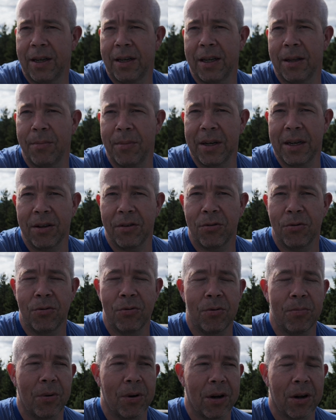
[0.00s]
the Mini
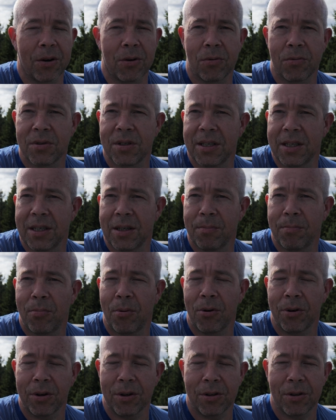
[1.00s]
2, but I don't see the
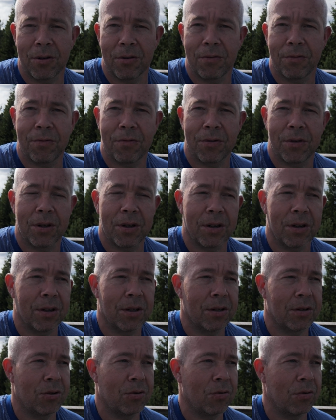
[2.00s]
point of
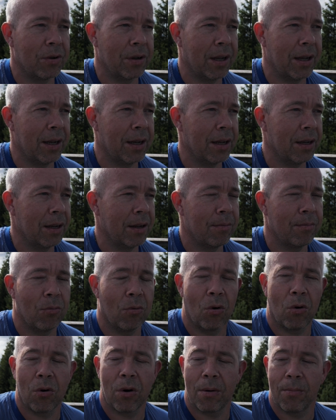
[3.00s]
talking
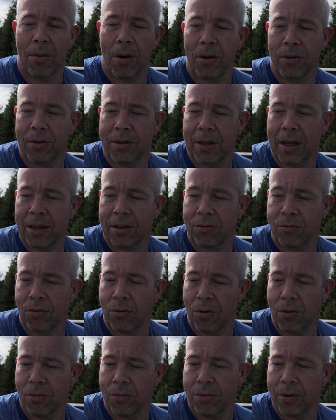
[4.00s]
more about that
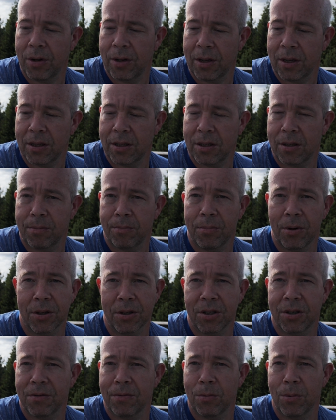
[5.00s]
drone. It's a
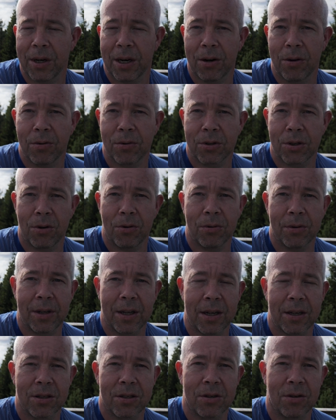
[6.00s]
bunch of videos out
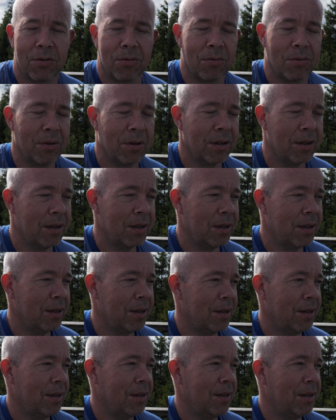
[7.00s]
there, so
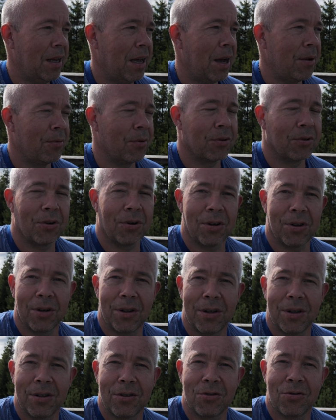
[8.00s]
I'm not
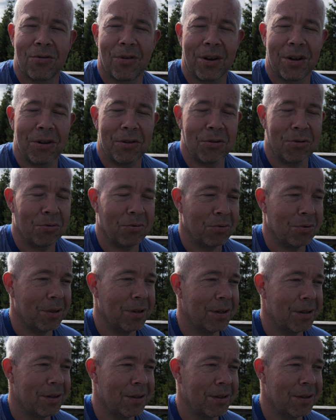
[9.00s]
gonna try to